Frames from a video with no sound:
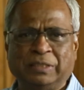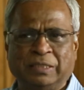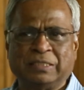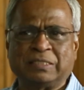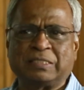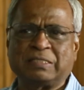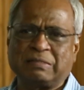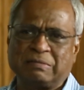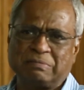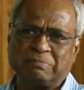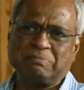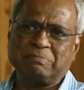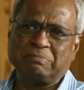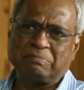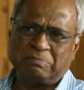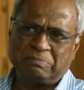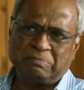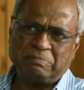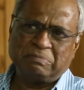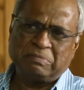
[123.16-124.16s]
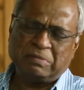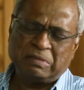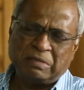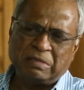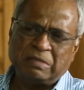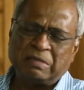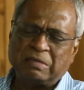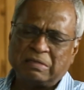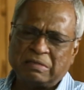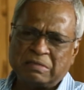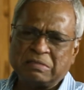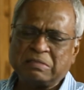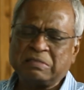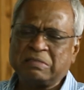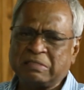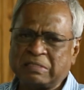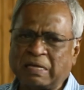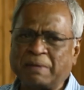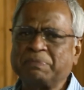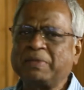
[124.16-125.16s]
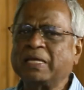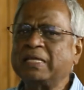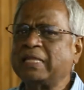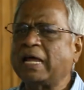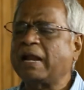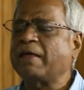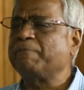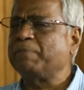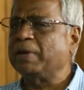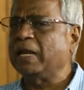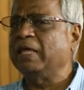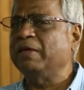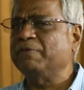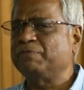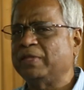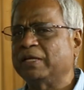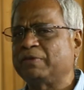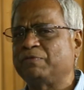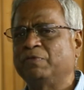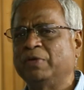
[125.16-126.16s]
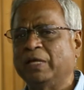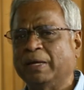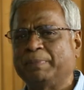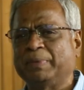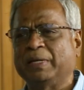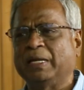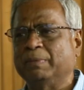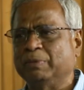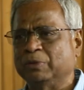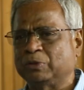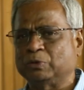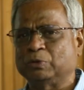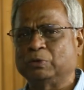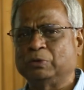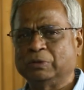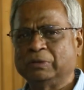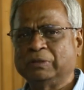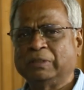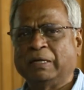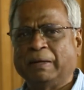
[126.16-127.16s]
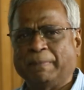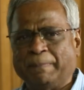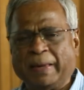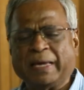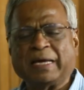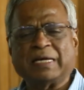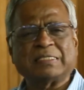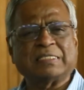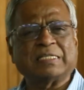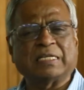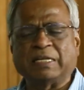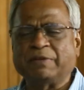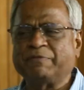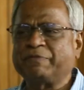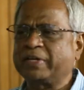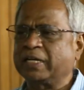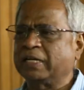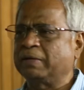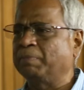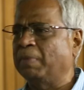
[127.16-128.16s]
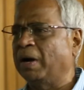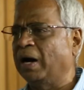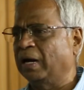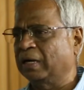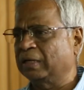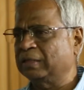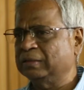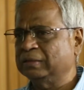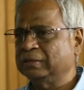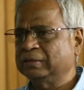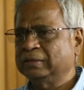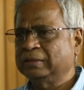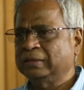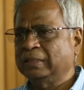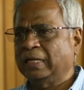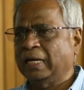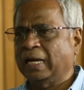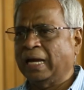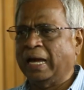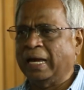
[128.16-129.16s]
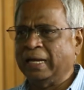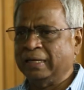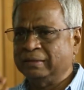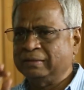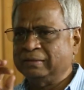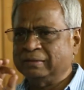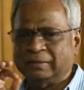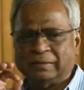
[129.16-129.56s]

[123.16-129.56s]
is something that I believe that we have been able to make a significant mark, and